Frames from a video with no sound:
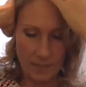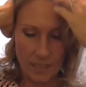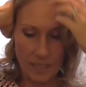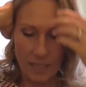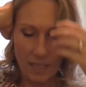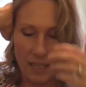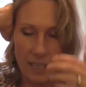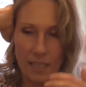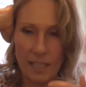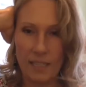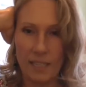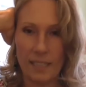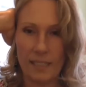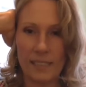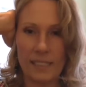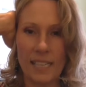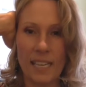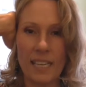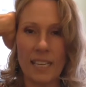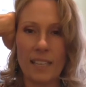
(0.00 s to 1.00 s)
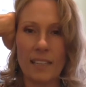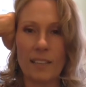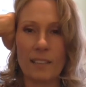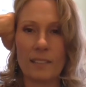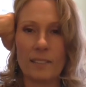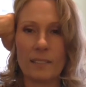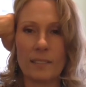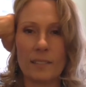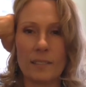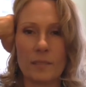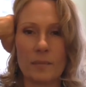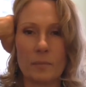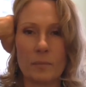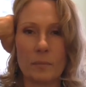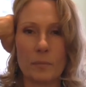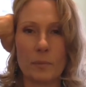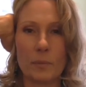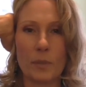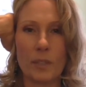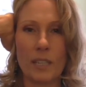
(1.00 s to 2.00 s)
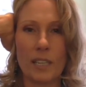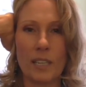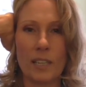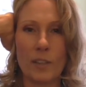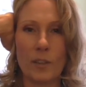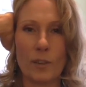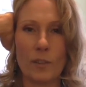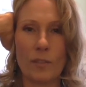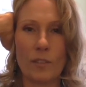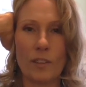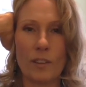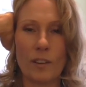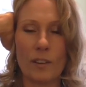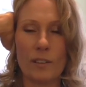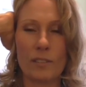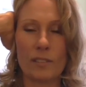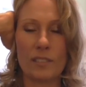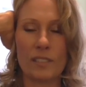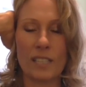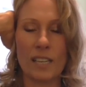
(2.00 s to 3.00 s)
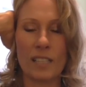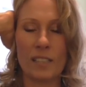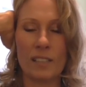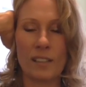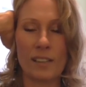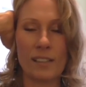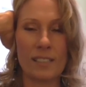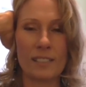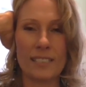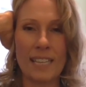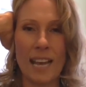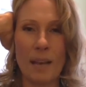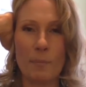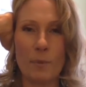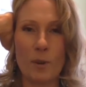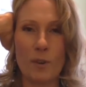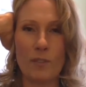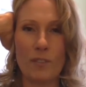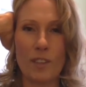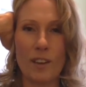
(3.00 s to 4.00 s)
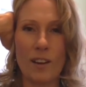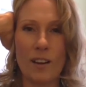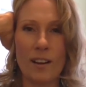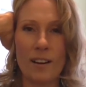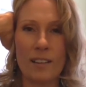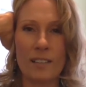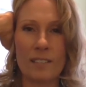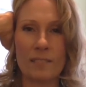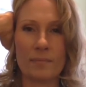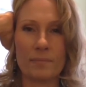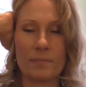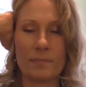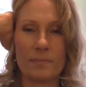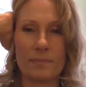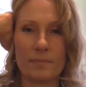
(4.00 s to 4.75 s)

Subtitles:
And exhale, breathe over the tap over the heart.